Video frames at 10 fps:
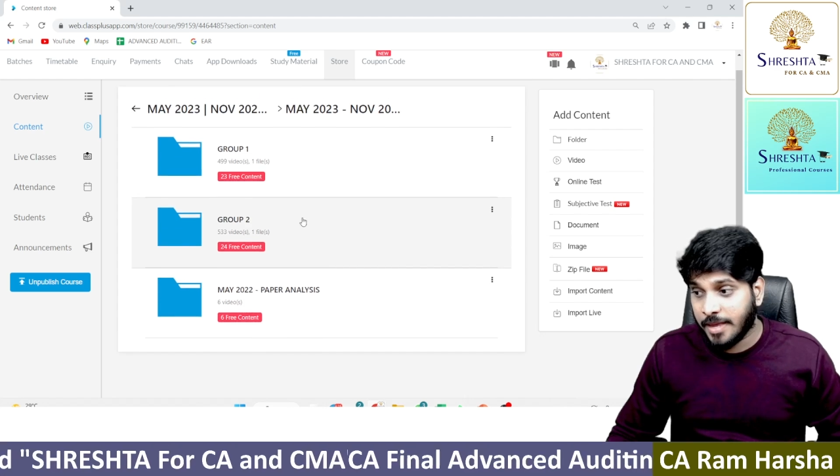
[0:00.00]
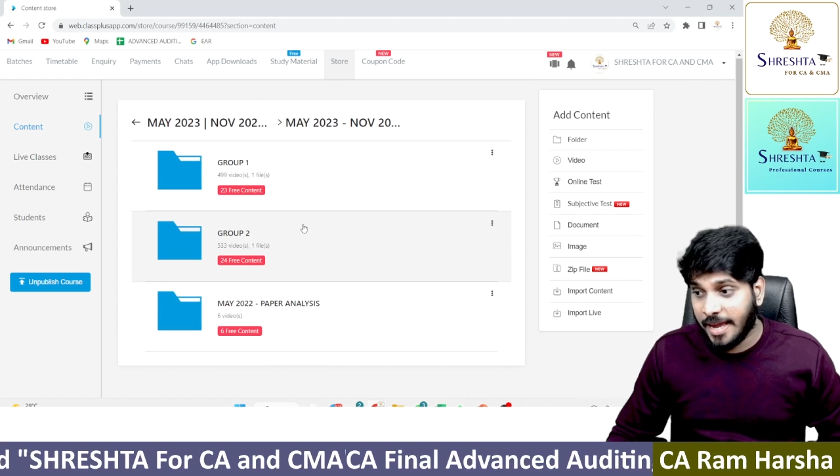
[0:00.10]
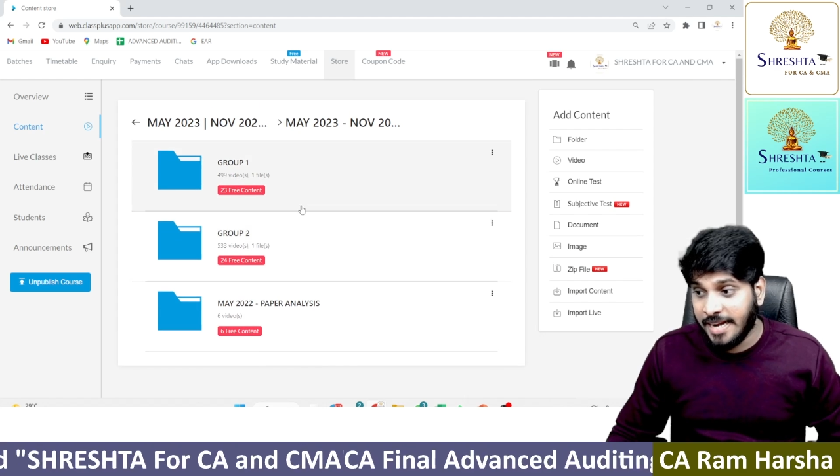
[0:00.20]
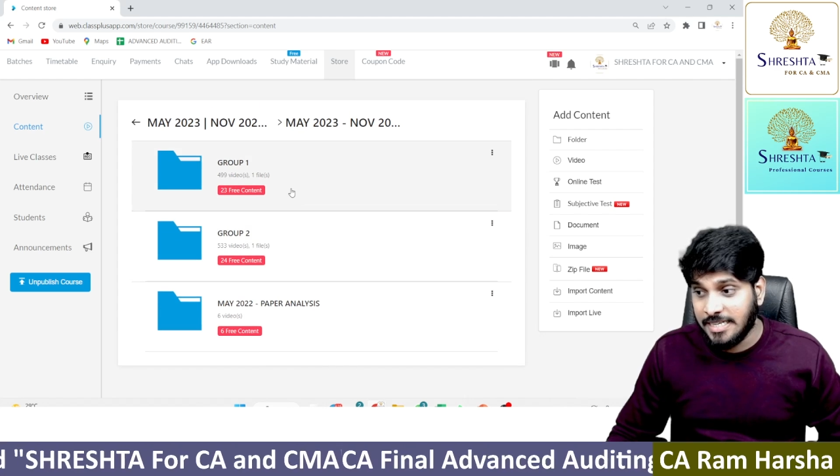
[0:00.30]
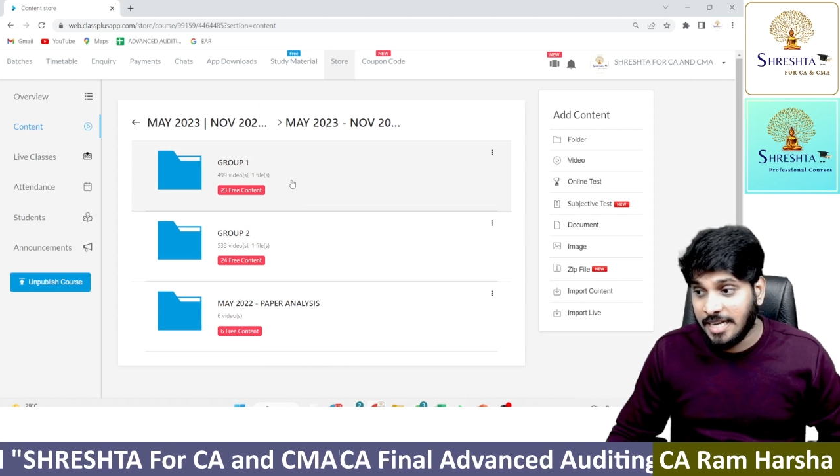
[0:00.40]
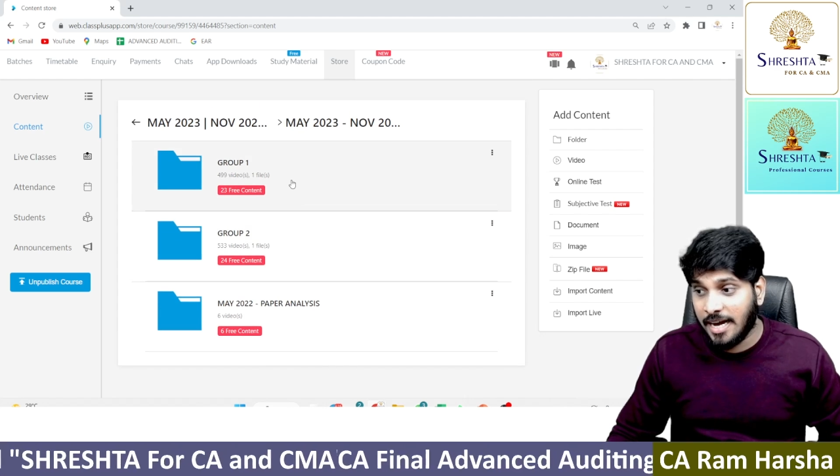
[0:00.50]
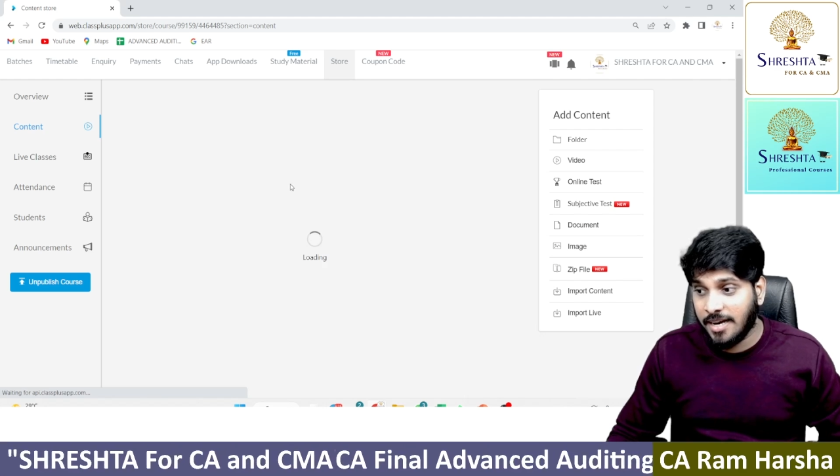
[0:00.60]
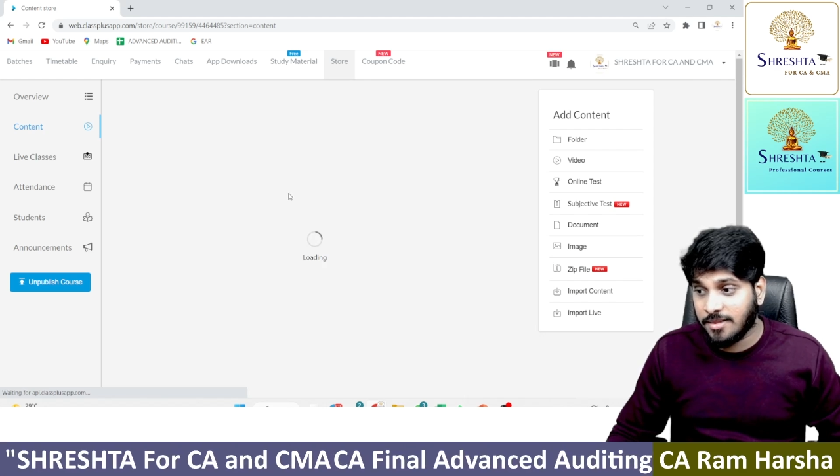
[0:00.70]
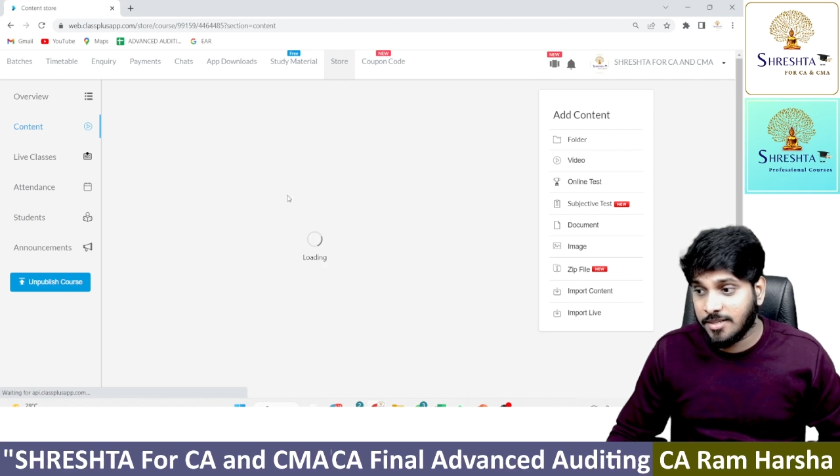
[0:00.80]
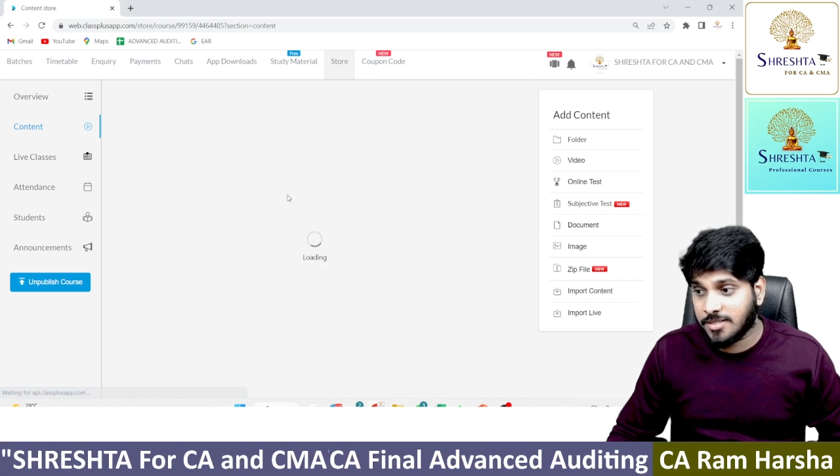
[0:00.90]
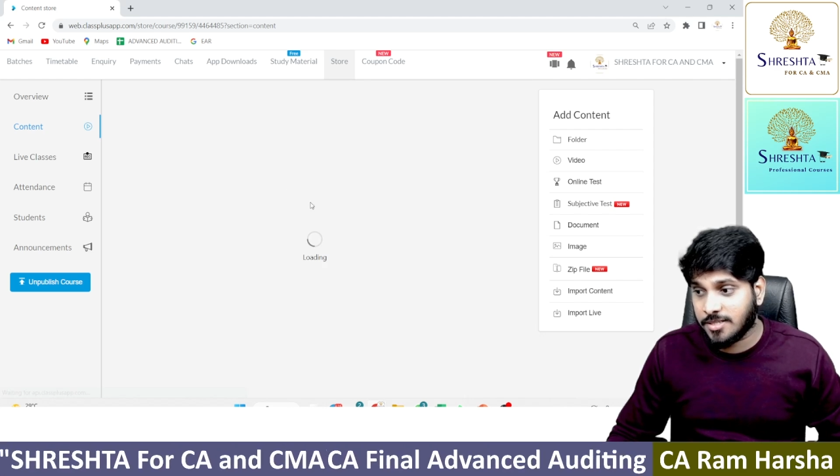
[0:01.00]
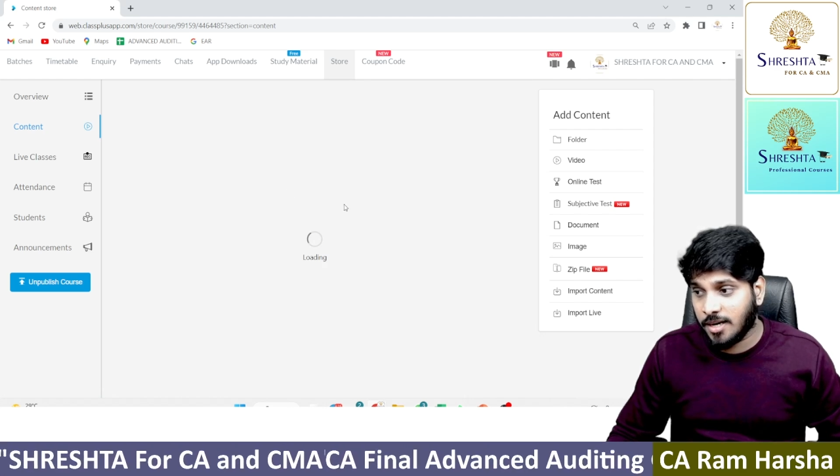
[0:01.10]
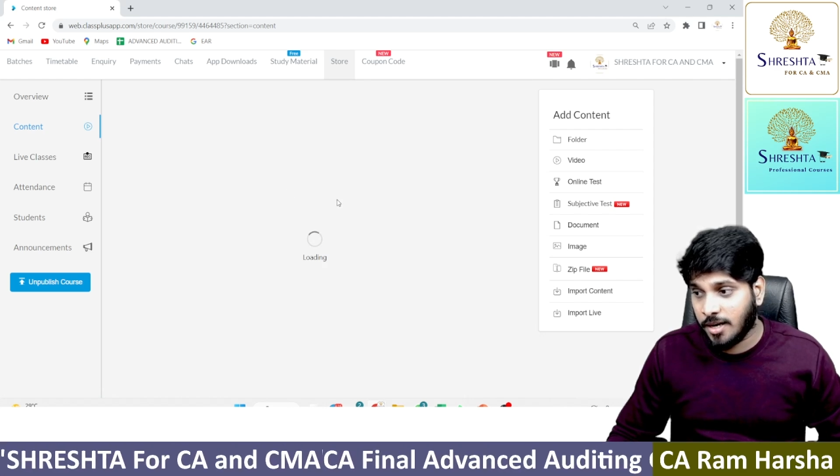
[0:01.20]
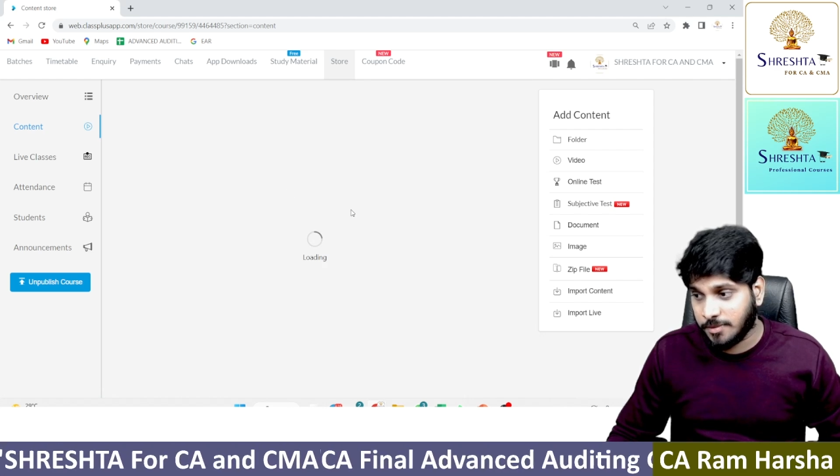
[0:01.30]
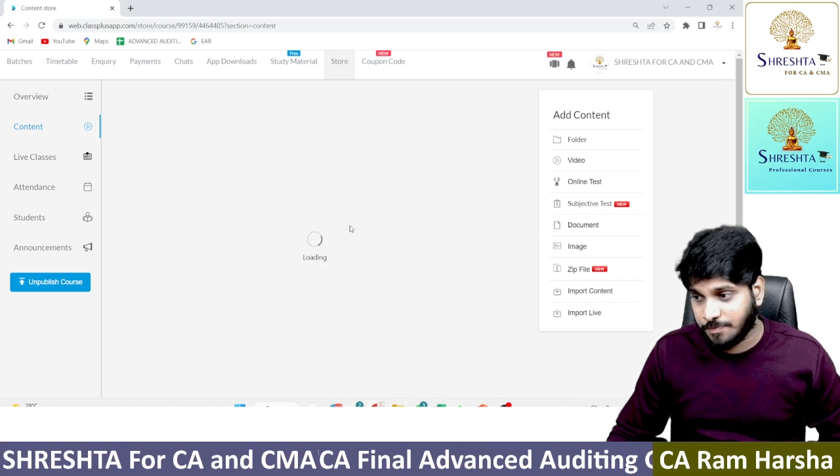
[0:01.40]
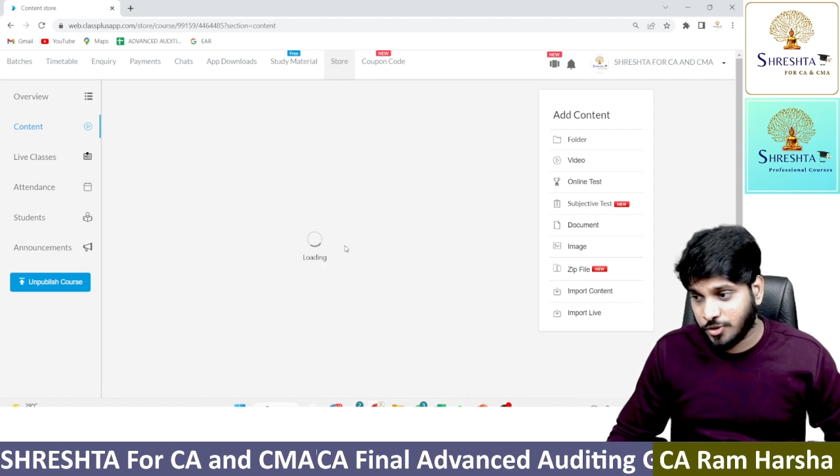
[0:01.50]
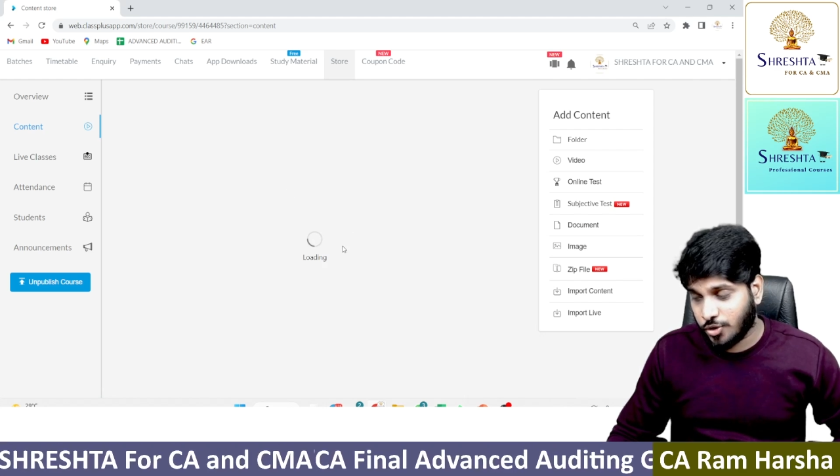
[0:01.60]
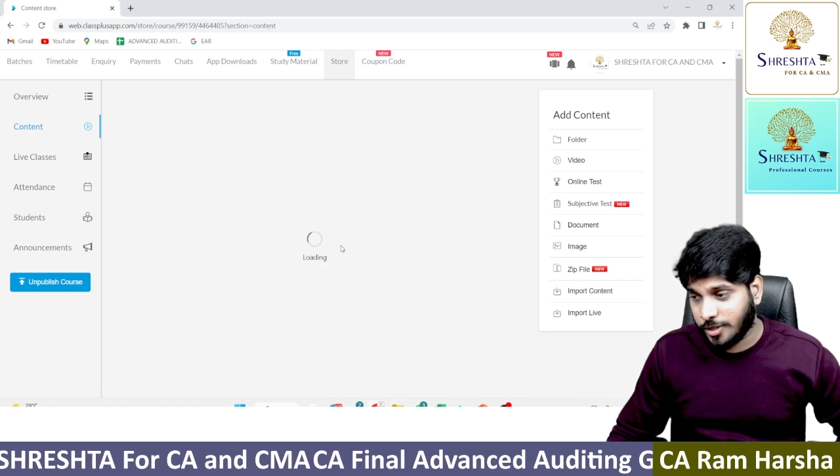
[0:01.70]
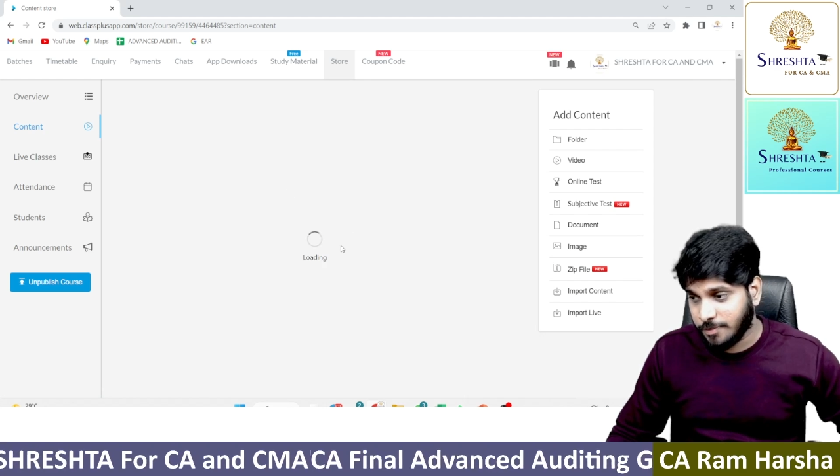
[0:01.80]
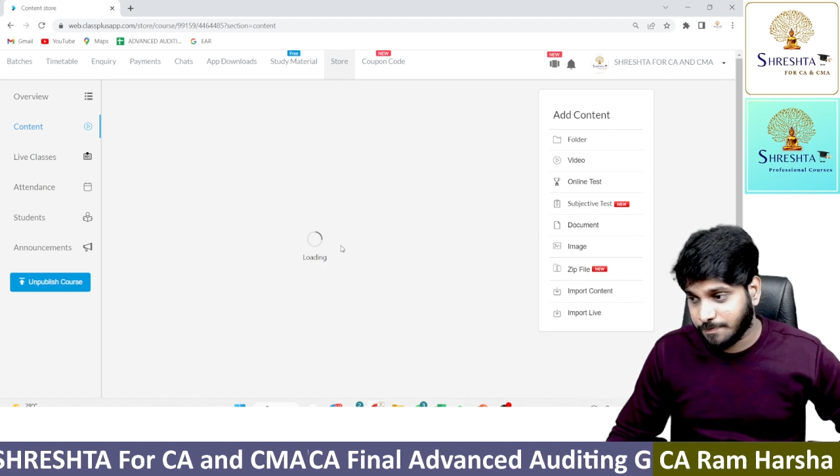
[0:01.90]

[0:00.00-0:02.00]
entire this, sorry.